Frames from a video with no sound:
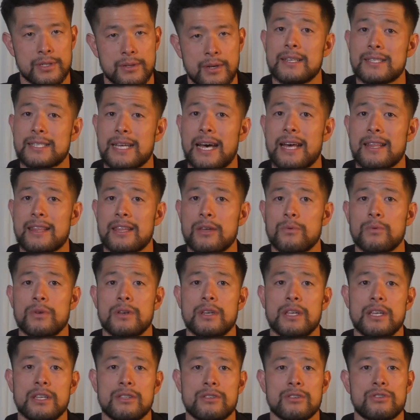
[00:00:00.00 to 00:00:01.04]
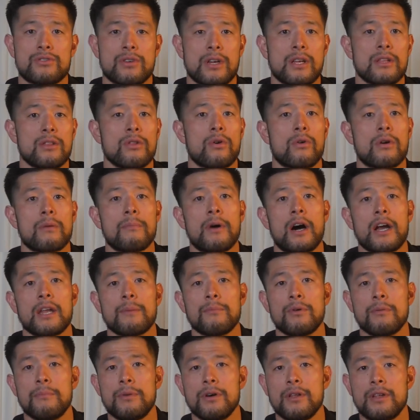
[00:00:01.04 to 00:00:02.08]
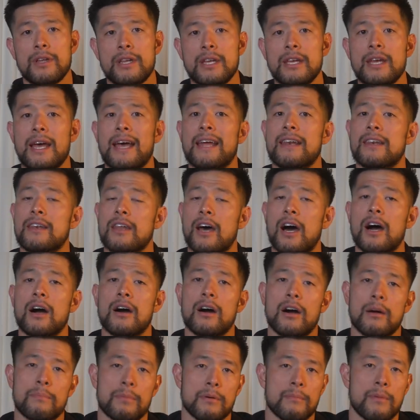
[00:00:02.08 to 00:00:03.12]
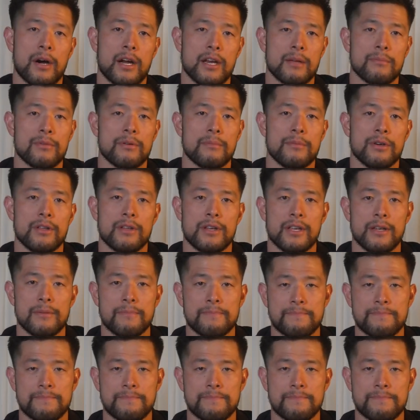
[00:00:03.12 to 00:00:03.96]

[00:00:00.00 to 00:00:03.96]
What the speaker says: This athlete would need to train lower body mobility and not upper body mobility.